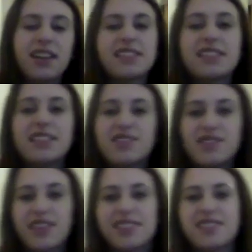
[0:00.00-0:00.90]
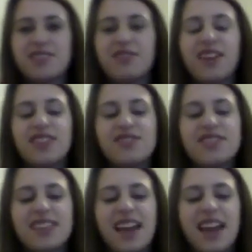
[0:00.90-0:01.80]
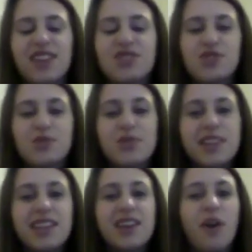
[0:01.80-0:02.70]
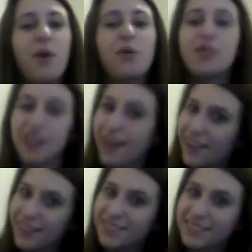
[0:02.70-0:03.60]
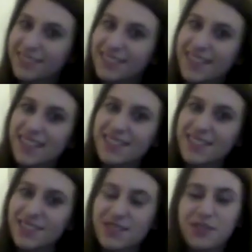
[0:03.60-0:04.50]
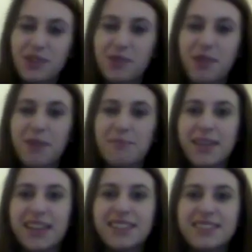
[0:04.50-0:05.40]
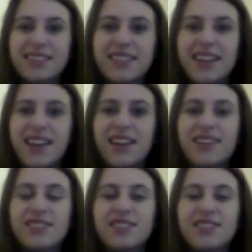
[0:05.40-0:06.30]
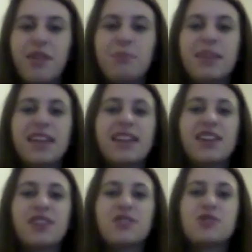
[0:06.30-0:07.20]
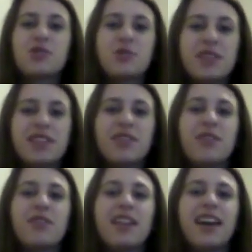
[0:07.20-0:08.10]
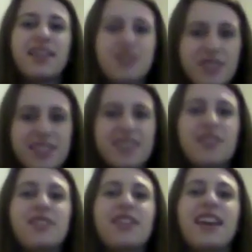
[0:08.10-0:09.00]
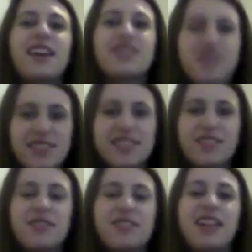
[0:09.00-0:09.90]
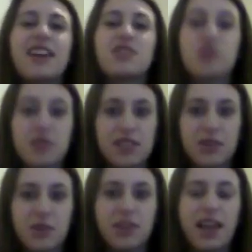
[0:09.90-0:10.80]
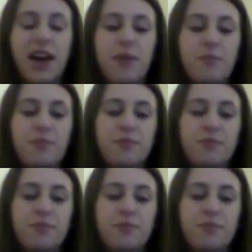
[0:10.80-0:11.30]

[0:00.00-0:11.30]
is an interesting one. You say triola to do your 1 beat. So it would be triola, triola, triola, triola.